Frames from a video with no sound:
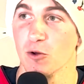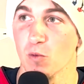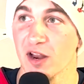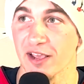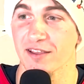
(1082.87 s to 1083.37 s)

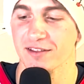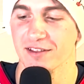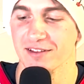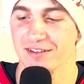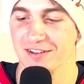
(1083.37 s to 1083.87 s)
win it.
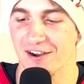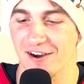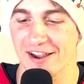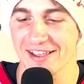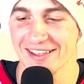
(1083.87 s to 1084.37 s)
All
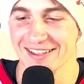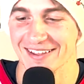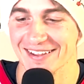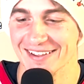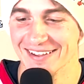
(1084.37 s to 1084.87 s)
right.
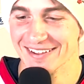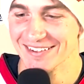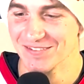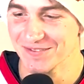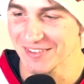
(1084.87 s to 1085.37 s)

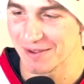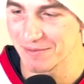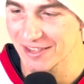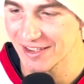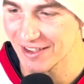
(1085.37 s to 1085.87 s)
Let me